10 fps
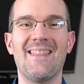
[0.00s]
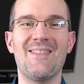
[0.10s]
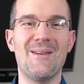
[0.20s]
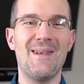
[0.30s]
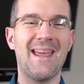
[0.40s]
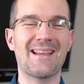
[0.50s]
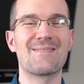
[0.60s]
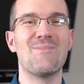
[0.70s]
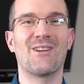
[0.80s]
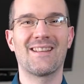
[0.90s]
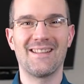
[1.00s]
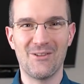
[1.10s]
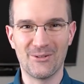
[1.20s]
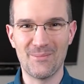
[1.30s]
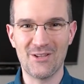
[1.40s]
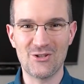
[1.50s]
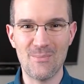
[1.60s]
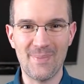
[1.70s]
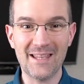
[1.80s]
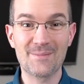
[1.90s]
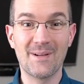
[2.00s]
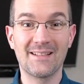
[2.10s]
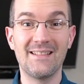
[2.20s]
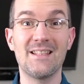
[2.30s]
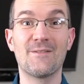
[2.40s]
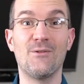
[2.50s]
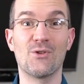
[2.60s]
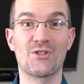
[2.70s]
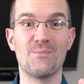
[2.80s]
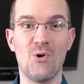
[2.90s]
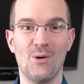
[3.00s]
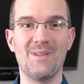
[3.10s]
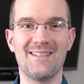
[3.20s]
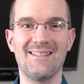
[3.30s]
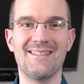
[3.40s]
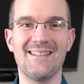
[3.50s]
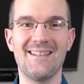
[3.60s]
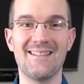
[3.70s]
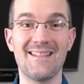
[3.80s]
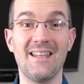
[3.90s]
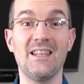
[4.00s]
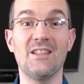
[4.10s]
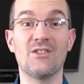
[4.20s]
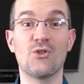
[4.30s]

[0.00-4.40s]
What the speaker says: the next marketing automation best practice for small businesses is